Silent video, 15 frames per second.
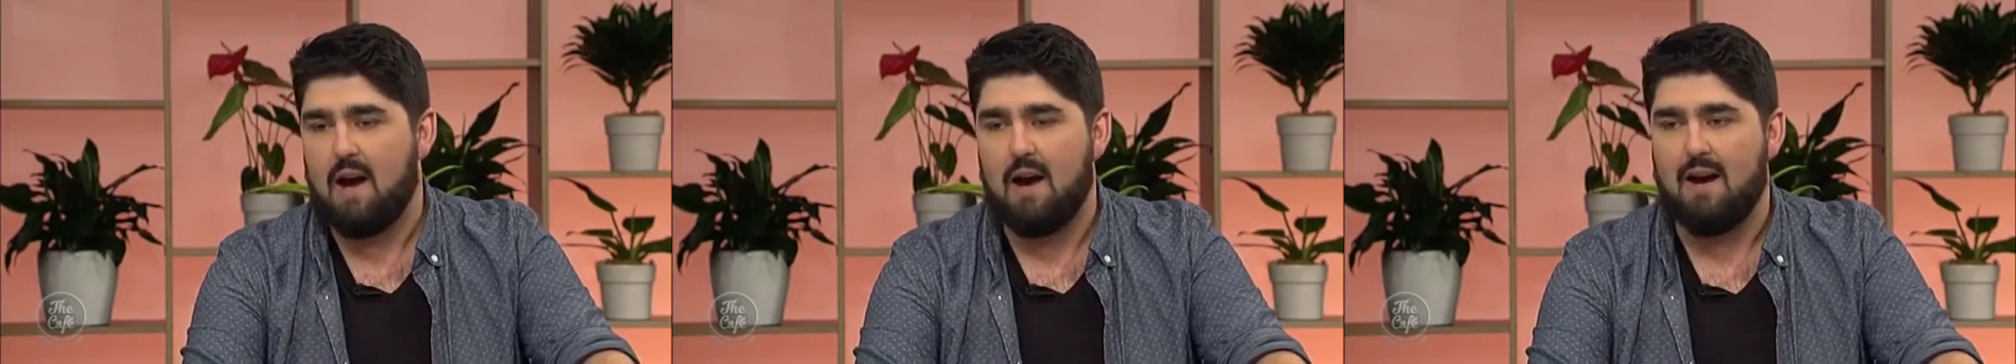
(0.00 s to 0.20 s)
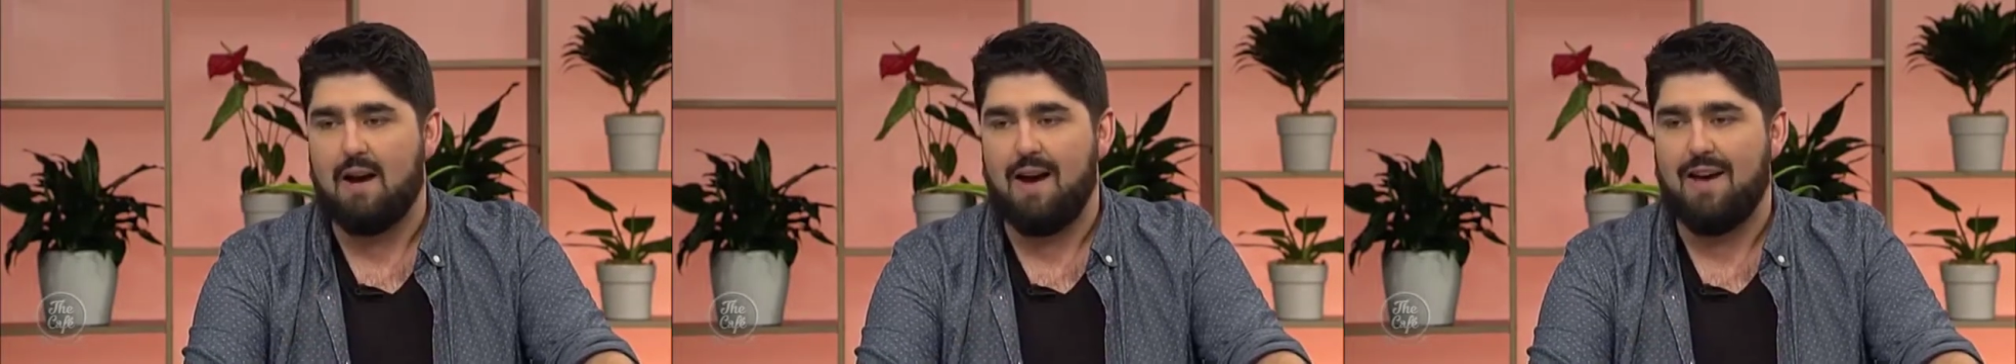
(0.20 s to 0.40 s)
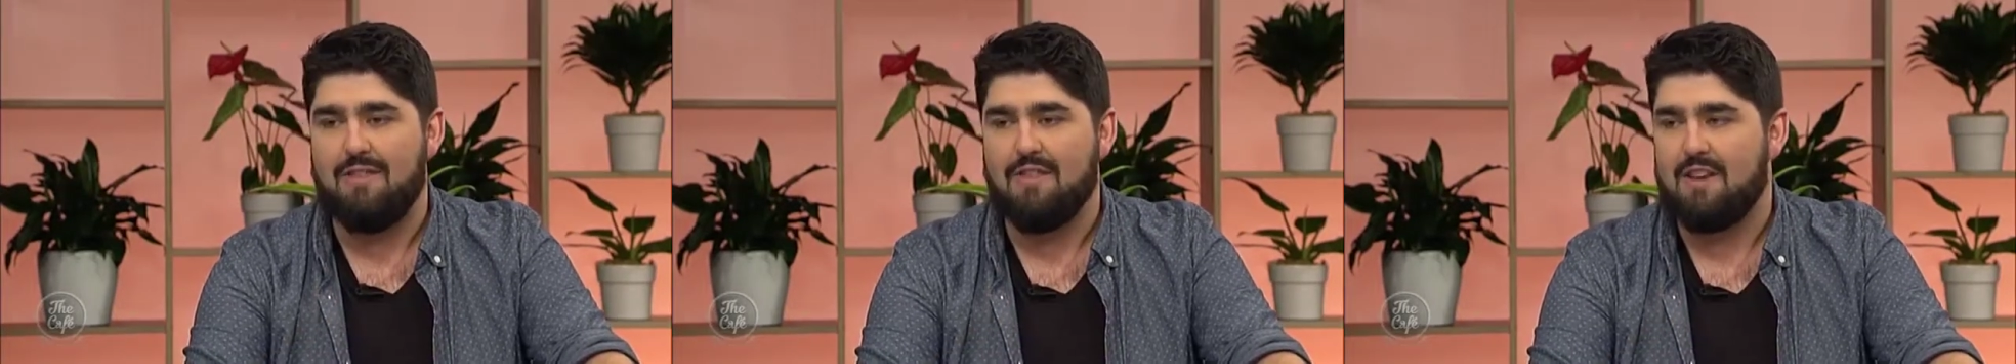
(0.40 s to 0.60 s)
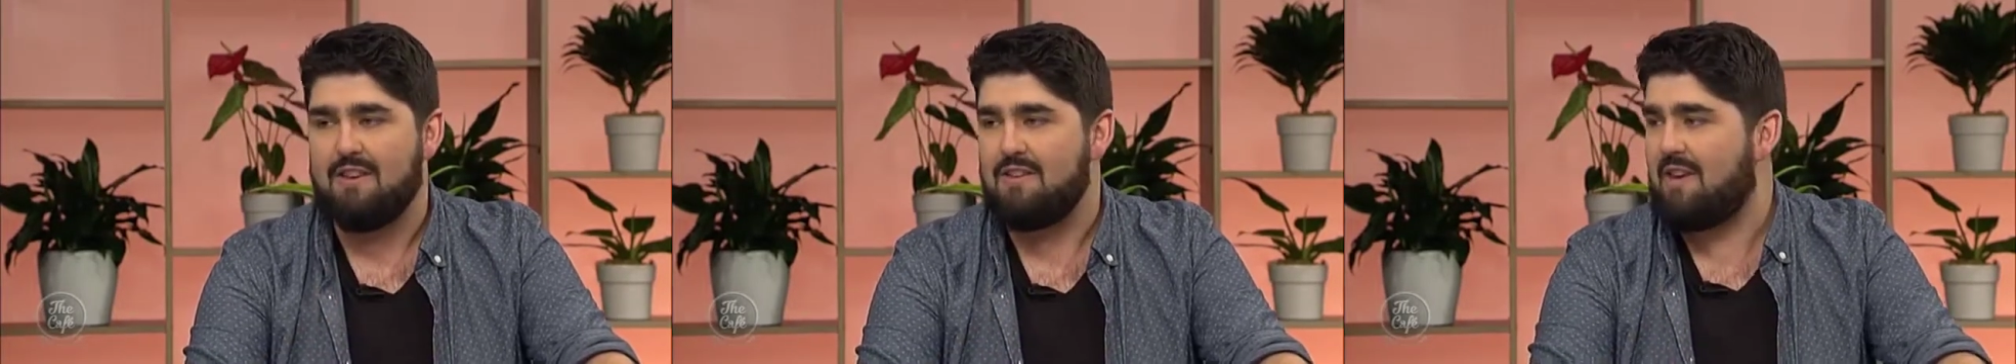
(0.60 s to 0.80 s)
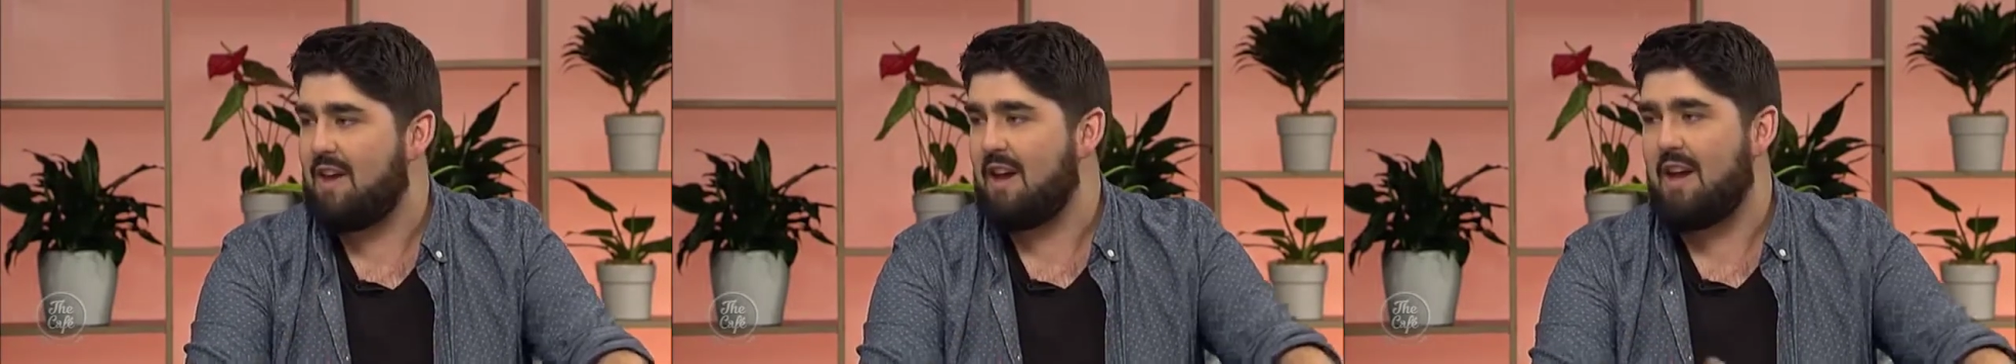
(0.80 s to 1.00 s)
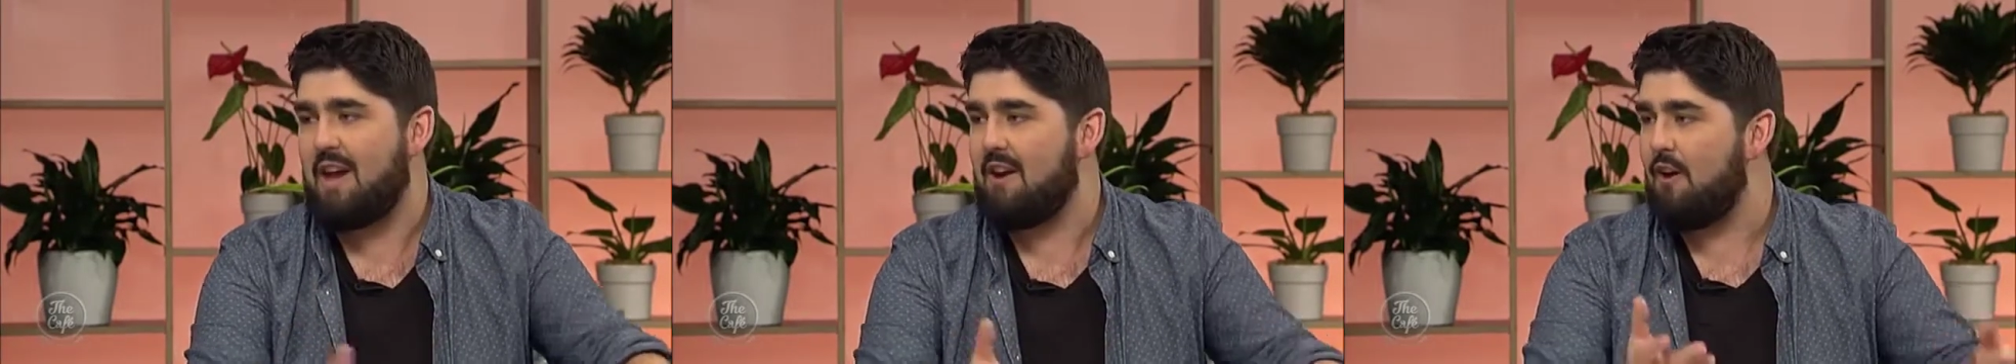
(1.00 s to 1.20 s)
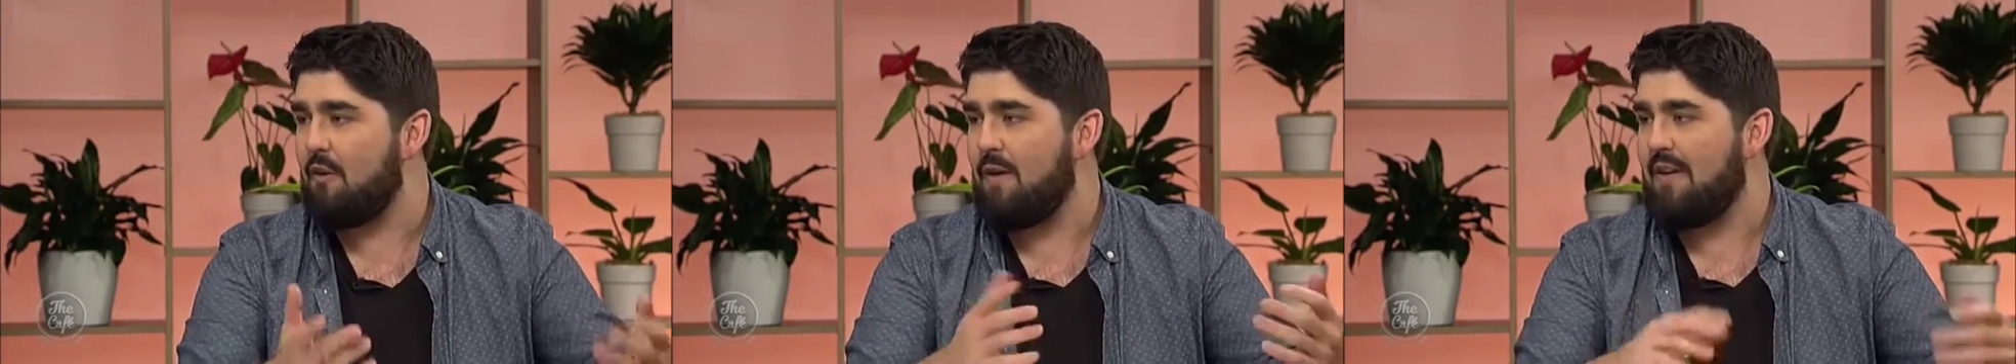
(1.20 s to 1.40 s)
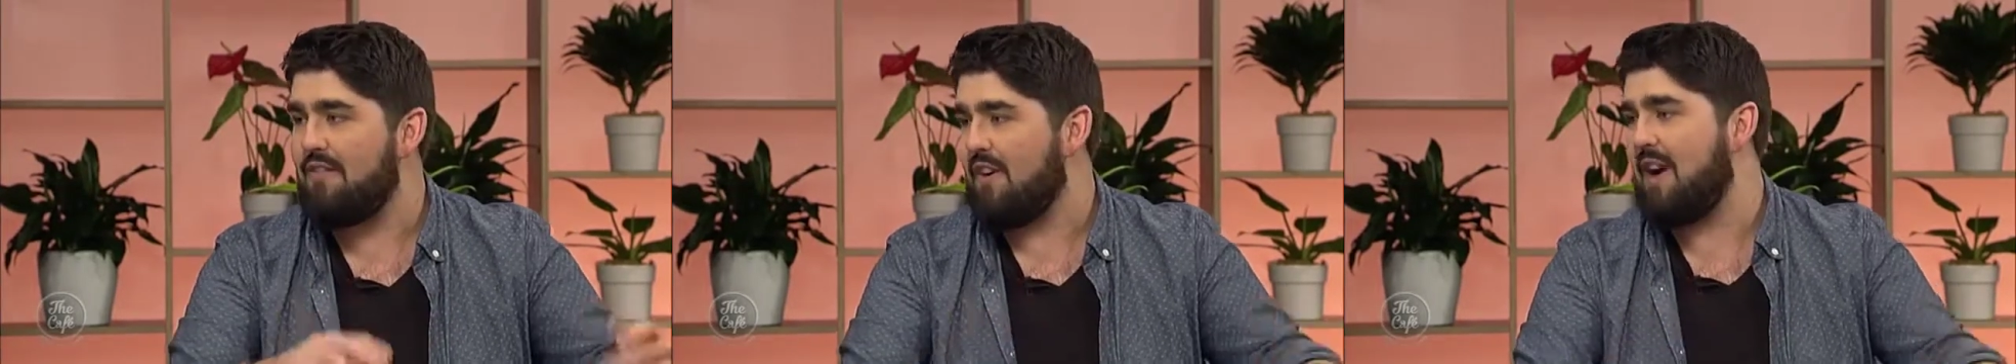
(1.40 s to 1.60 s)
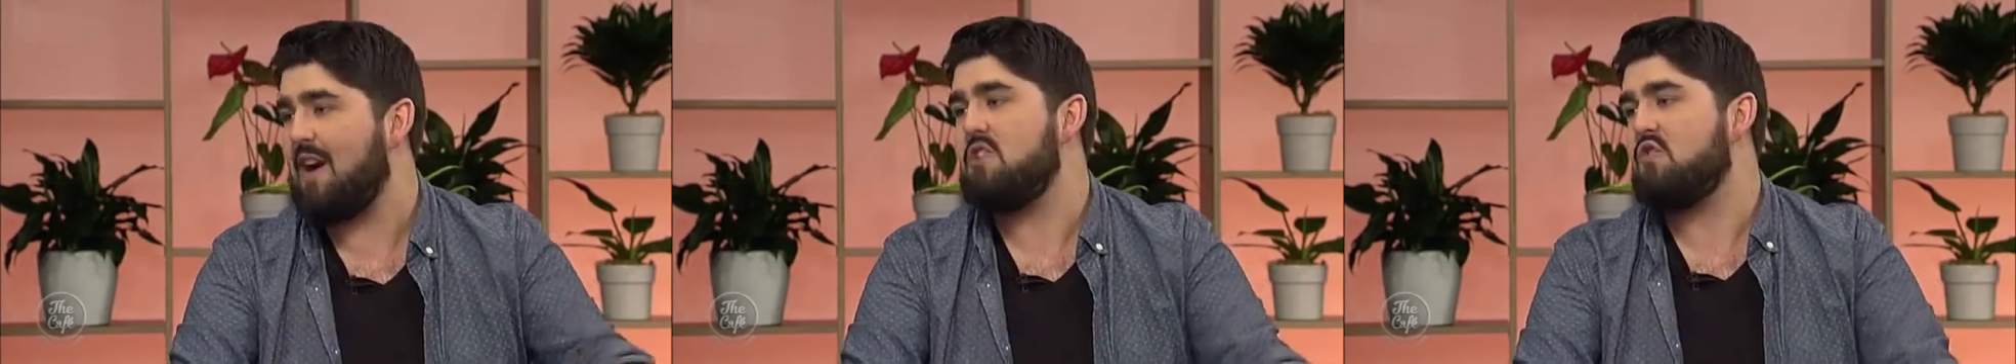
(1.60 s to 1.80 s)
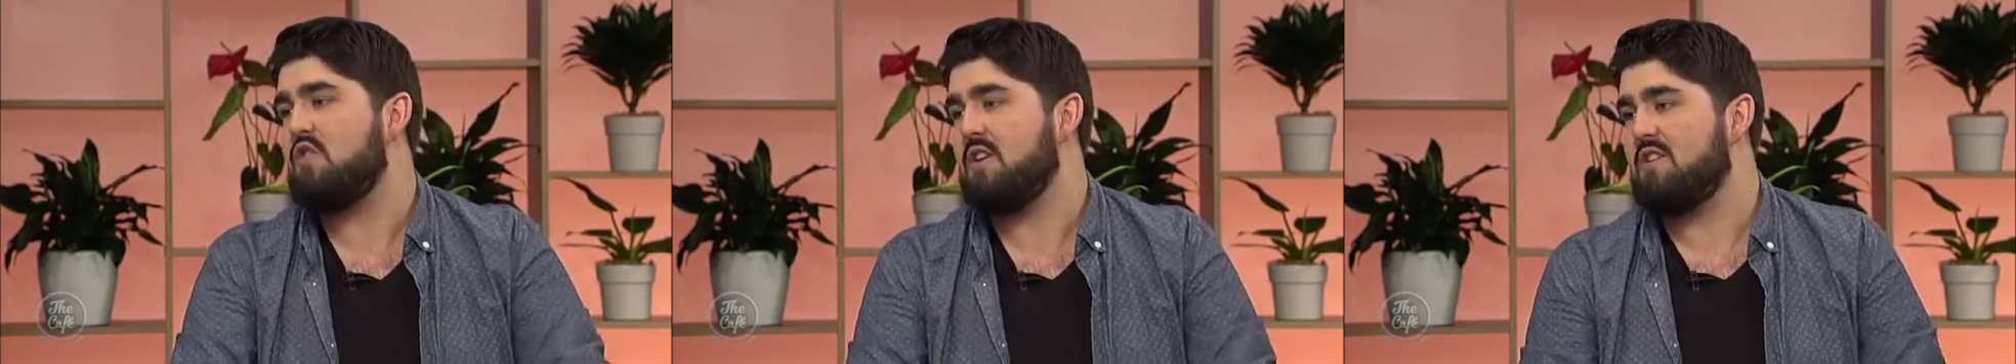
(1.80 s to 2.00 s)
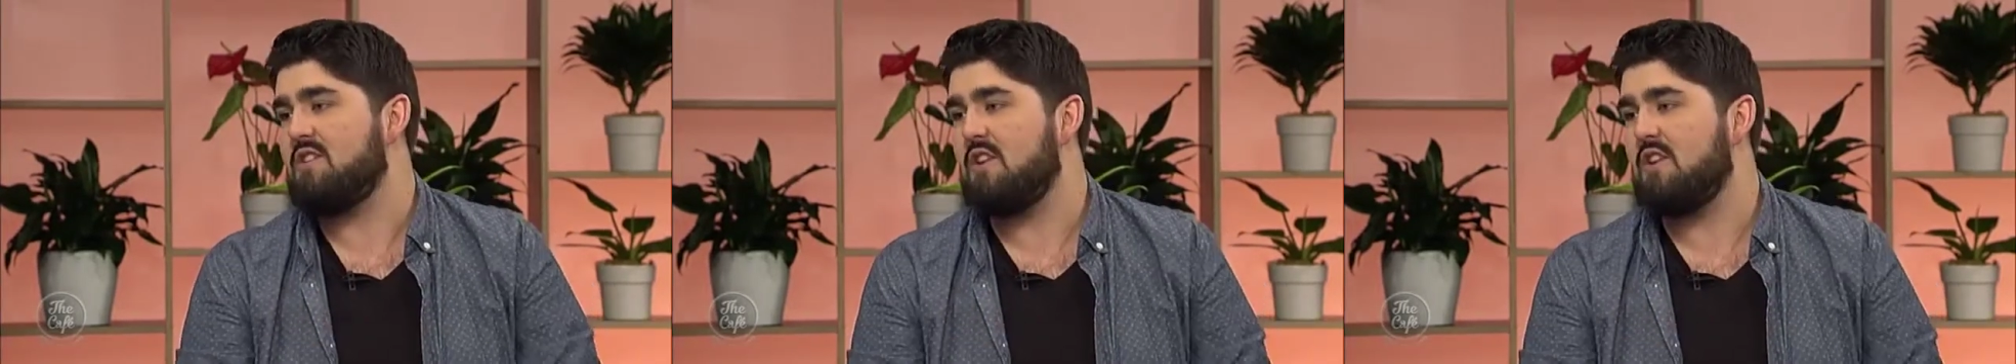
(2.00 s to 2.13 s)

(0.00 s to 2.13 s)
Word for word: Uh, and then gigging around the country.